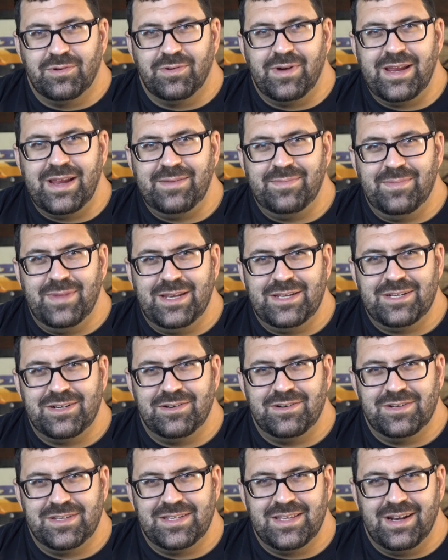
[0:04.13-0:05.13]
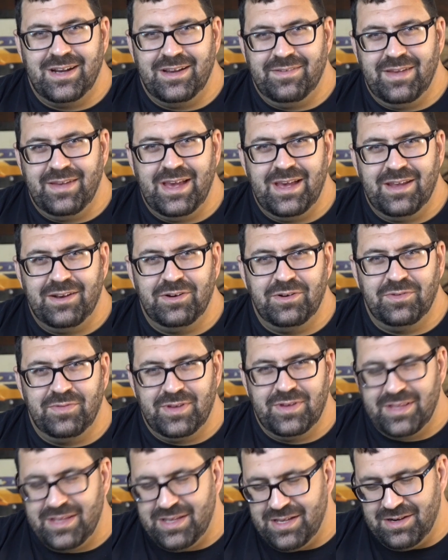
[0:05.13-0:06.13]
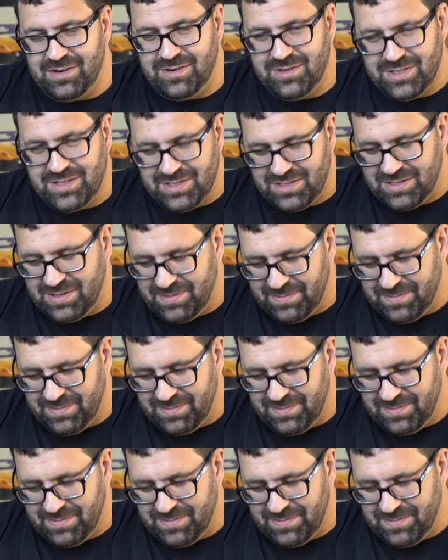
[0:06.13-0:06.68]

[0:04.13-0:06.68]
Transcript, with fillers: great mentors that I've had over the years.